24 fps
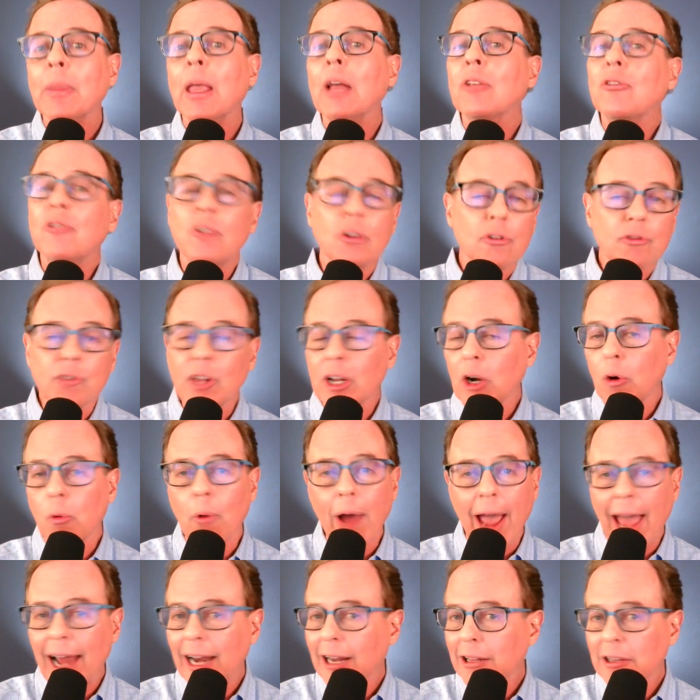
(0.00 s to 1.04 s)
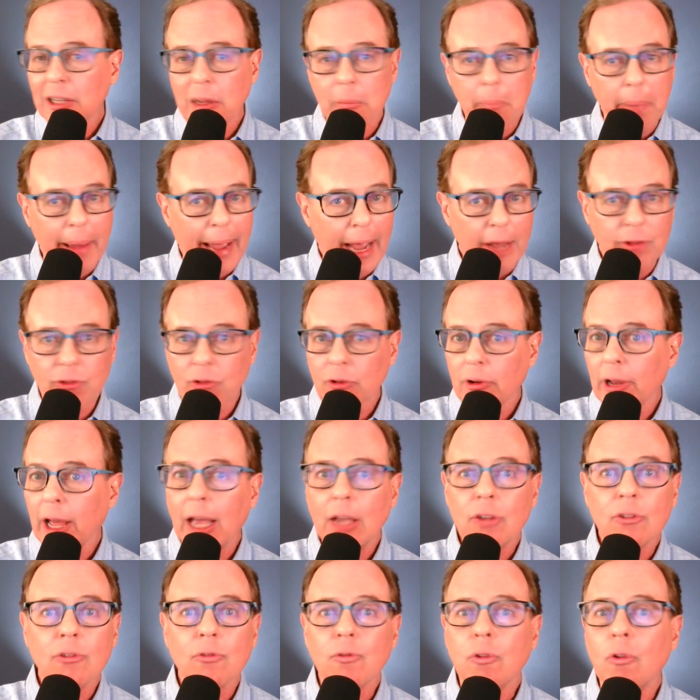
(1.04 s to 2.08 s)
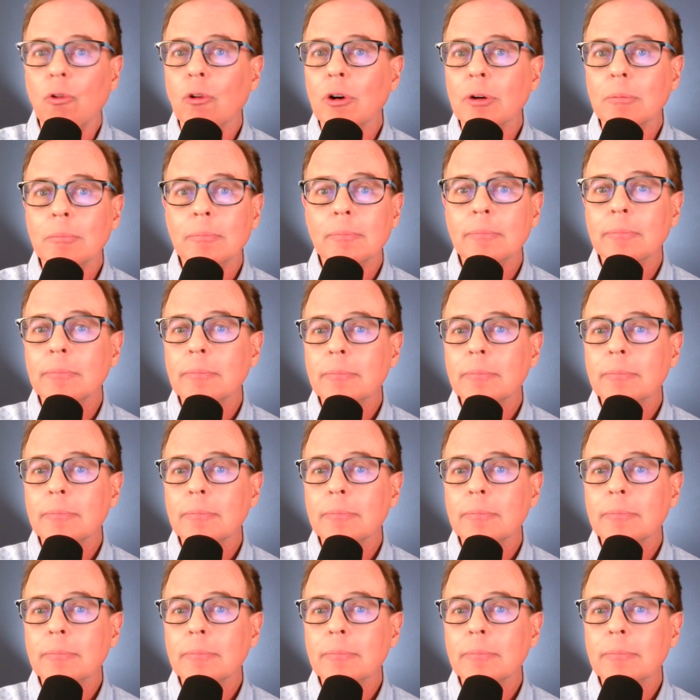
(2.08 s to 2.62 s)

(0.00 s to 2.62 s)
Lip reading: It's just in a radically bastardized form.